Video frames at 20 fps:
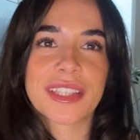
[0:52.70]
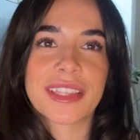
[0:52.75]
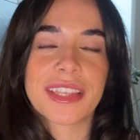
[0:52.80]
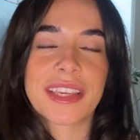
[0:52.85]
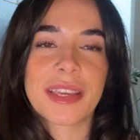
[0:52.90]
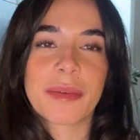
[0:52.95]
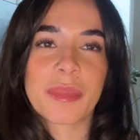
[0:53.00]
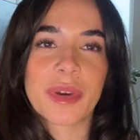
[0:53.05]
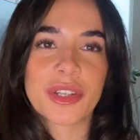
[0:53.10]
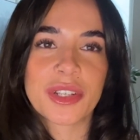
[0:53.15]

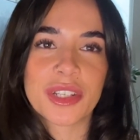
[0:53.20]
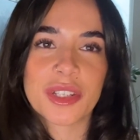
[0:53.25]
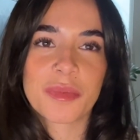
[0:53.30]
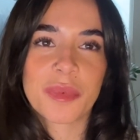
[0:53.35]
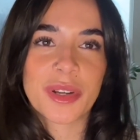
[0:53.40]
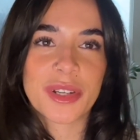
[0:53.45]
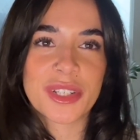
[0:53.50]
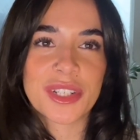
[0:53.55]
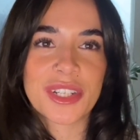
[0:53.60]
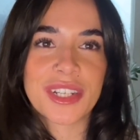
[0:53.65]
the budget
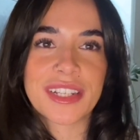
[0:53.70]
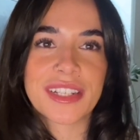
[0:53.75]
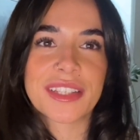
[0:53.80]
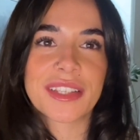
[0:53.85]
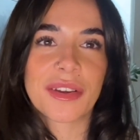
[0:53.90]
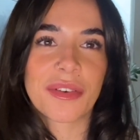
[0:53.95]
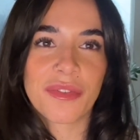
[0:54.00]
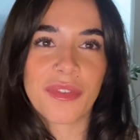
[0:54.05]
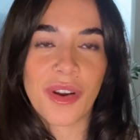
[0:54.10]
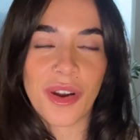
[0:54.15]
spreadsheet
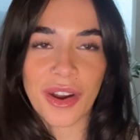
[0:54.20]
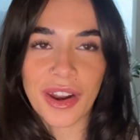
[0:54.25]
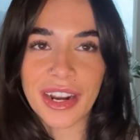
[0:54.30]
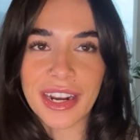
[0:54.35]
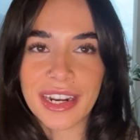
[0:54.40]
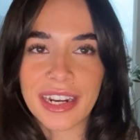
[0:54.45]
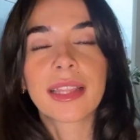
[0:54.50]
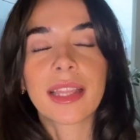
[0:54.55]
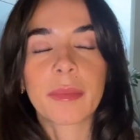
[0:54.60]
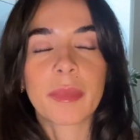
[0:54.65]
so
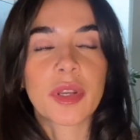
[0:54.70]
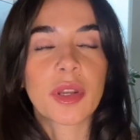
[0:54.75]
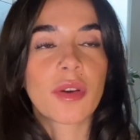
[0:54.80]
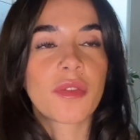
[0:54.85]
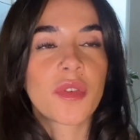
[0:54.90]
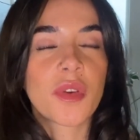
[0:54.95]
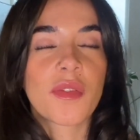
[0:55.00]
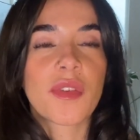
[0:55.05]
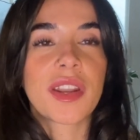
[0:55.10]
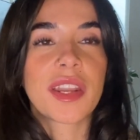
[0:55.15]
far. Let me know
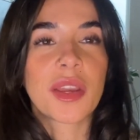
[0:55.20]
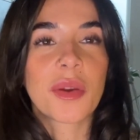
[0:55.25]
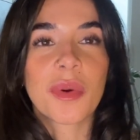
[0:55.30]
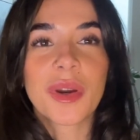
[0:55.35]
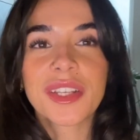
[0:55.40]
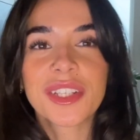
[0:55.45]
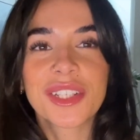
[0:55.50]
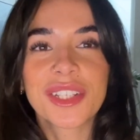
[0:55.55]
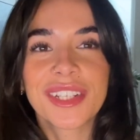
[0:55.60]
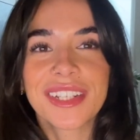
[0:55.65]
if you have any
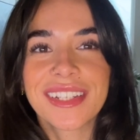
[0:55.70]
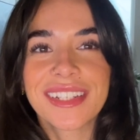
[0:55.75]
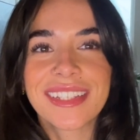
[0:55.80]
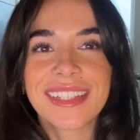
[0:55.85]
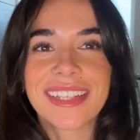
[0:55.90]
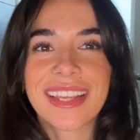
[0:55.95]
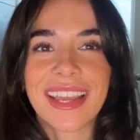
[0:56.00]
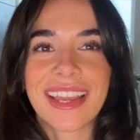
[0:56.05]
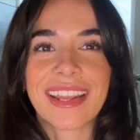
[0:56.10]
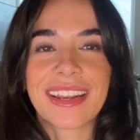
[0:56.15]

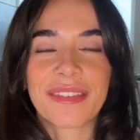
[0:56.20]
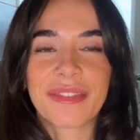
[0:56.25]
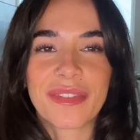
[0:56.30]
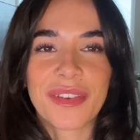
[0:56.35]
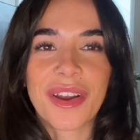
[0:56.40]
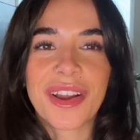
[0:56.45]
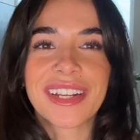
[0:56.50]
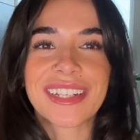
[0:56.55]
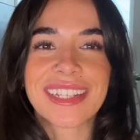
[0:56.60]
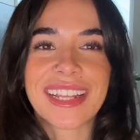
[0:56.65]
questions, and if
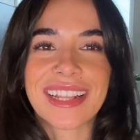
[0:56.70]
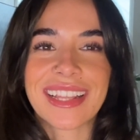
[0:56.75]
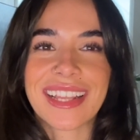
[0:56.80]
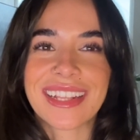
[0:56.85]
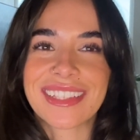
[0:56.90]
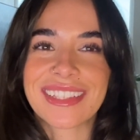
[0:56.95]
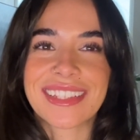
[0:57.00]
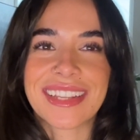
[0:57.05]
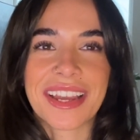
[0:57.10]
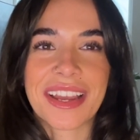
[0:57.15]
not,
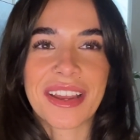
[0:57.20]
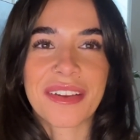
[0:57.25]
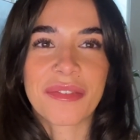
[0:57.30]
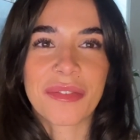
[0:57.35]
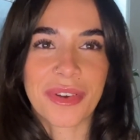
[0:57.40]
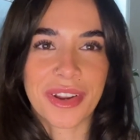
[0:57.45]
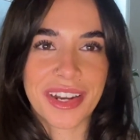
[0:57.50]
let's dive right